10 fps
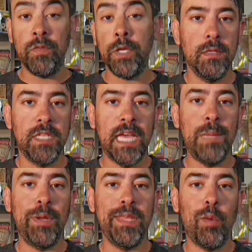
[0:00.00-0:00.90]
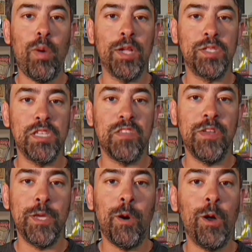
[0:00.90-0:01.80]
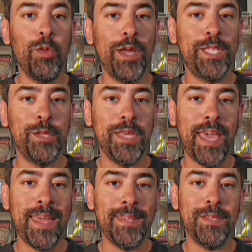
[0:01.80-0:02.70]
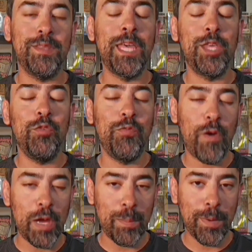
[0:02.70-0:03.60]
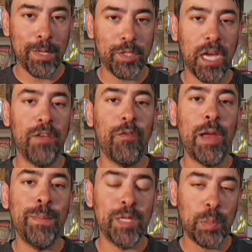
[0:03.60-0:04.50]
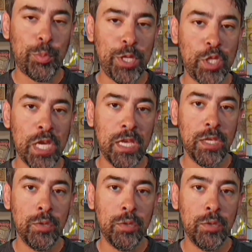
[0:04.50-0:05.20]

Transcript: Anybody that watched this video all the way till the end, thank you very much. I very much appreciate you.